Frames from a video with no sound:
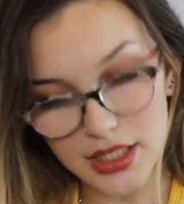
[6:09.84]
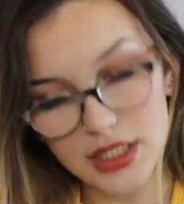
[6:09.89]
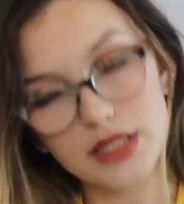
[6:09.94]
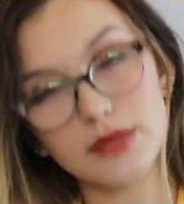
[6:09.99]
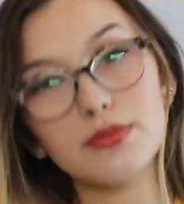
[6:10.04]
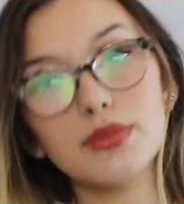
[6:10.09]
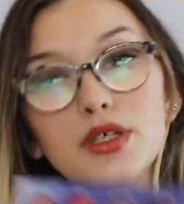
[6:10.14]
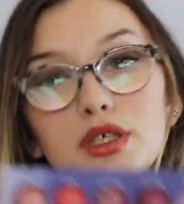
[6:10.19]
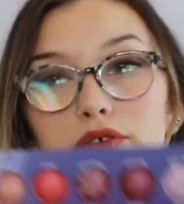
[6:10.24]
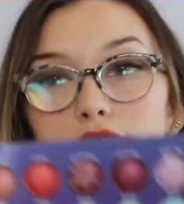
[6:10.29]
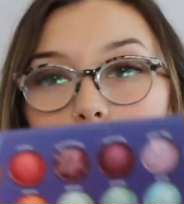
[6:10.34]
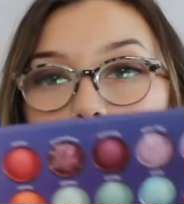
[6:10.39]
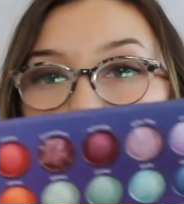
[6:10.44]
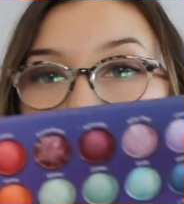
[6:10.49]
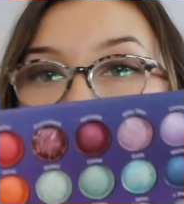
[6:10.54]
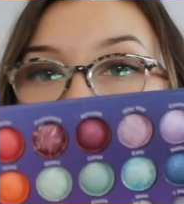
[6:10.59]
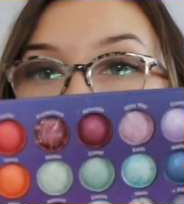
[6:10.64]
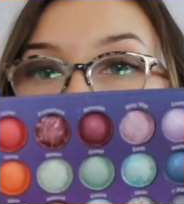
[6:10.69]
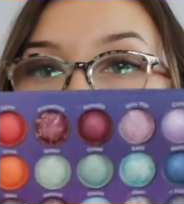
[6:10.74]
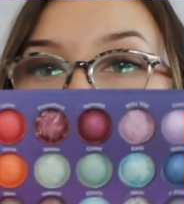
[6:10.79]
is beautiful,
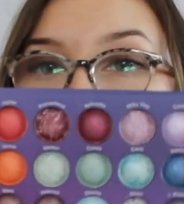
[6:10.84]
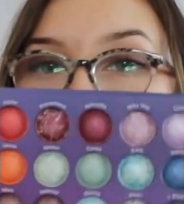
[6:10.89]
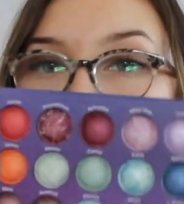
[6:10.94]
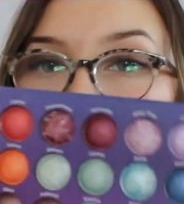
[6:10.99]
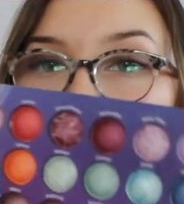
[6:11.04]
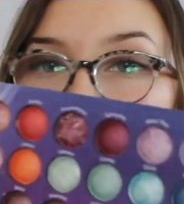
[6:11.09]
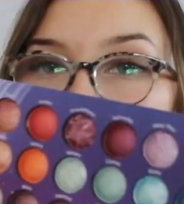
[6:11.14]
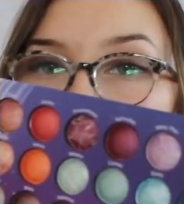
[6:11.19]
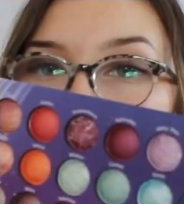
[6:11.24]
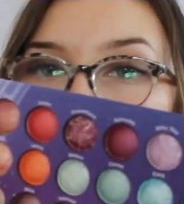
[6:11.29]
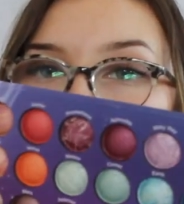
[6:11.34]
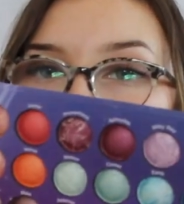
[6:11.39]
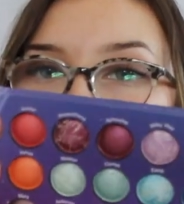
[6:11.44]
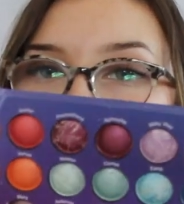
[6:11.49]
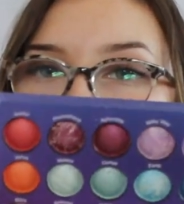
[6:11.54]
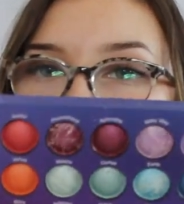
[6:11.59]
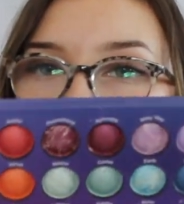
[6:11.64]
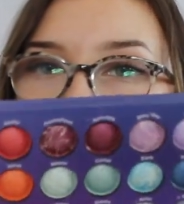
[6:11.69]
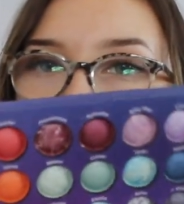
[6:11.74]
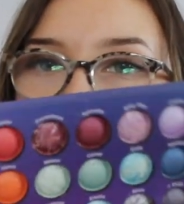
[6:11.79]
it really is, and it
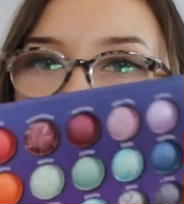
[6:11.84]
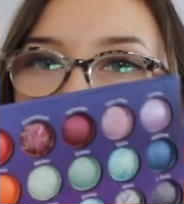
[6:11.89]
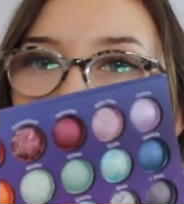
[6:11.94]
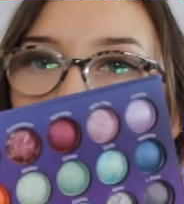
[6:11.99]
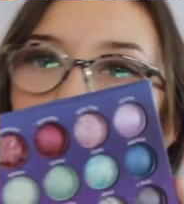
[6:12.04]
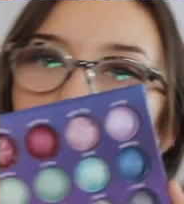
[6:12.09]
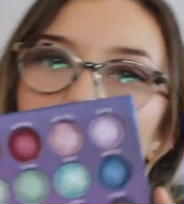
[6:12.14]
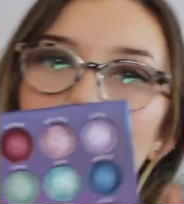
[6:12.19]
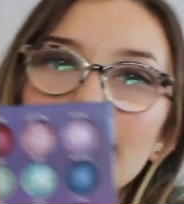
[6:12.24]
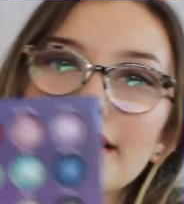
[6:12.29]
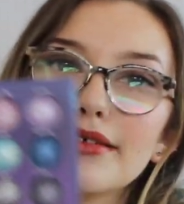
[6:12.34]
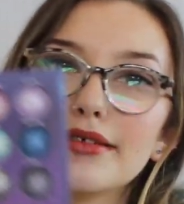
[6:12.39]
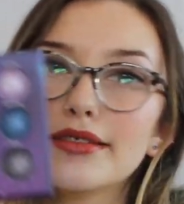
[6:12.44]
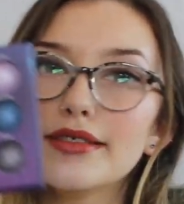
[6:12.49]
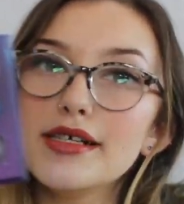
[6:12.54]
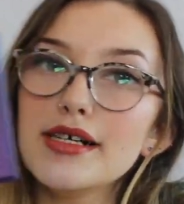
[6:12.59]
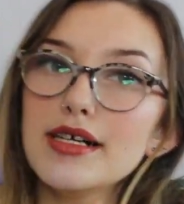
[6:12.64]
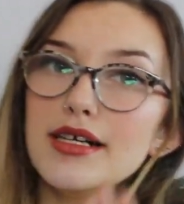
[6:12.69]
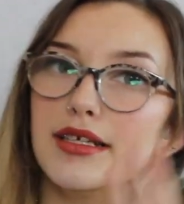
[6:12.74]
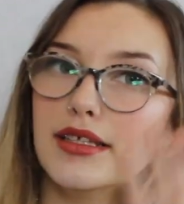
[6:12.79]
looks kind of like
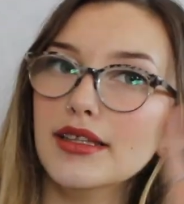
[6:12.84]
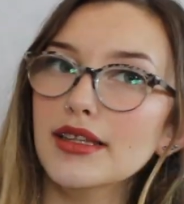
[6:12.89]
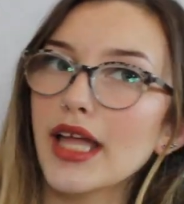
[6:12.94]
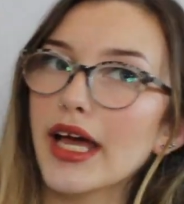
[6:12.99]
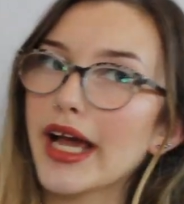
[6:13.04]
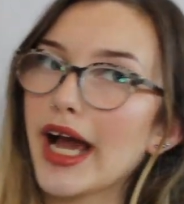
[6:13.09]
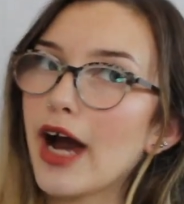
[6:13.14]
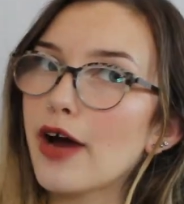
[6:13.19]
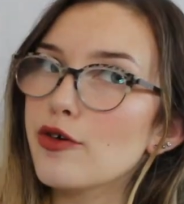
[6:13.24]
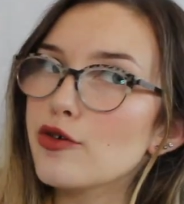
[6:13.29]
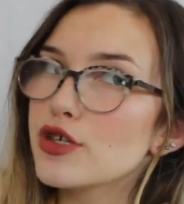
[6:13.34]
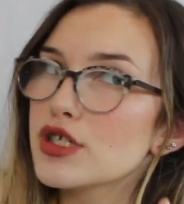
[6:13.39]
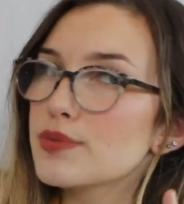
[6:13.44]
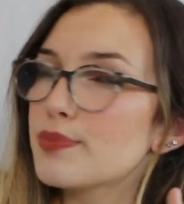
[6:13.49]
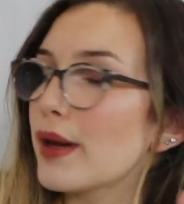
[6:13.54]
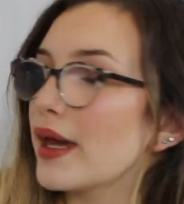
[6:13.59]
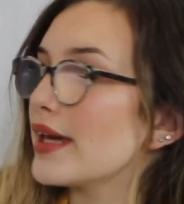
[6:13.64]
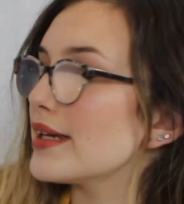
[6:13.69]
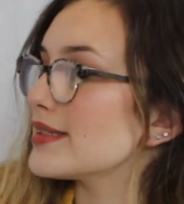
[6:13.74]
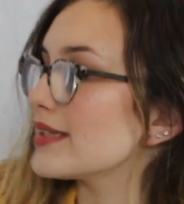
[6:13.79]
outer
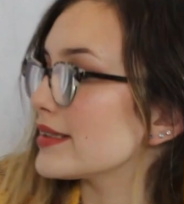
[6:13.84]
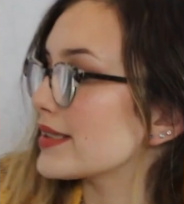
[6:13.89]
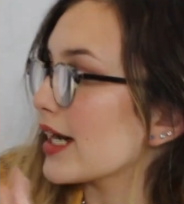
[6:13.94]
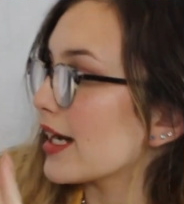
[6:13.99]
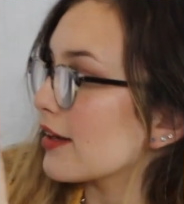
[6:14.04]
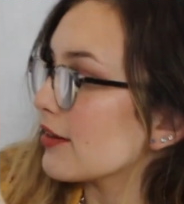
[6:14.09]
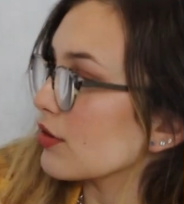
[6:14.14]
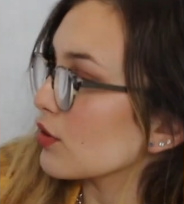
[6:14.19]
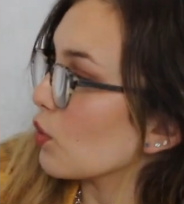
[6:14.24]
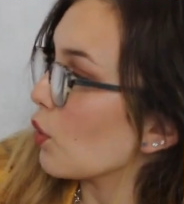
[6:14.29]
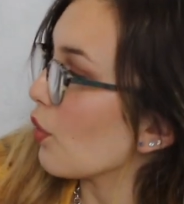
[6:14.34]
space. That's kind of their